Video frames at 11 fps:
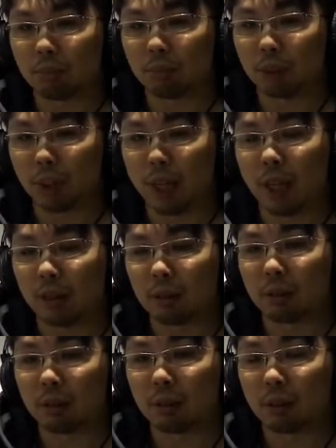yeah.
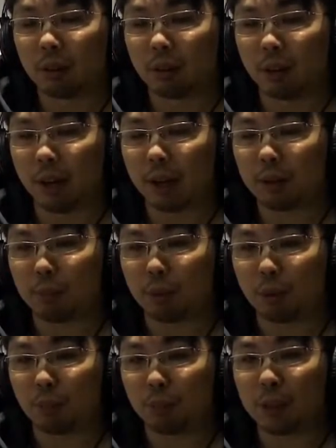Alright, so
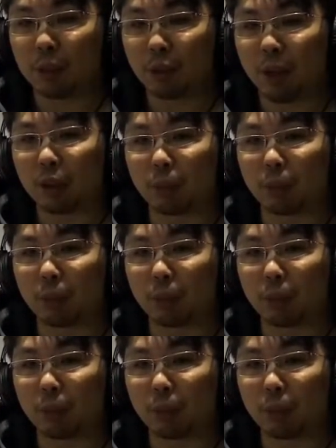please try to